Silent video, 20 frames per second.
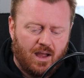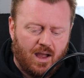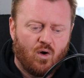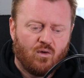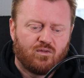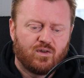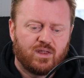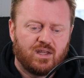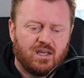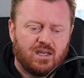
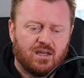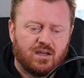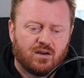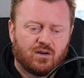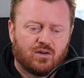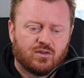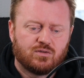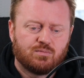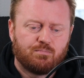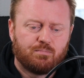over the
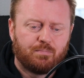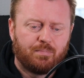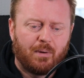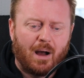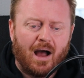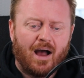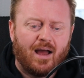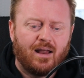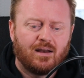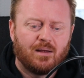years,
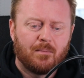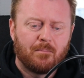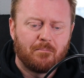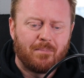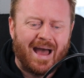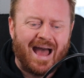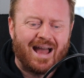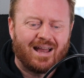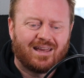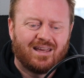but
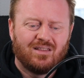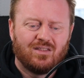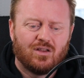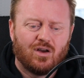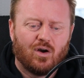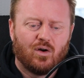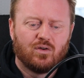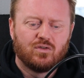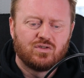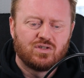back in
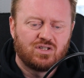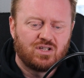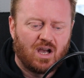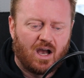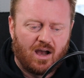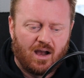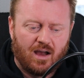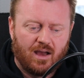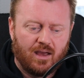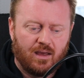those
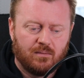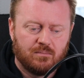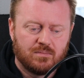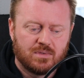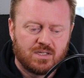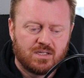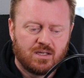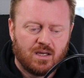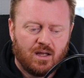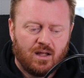
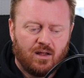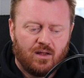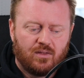times,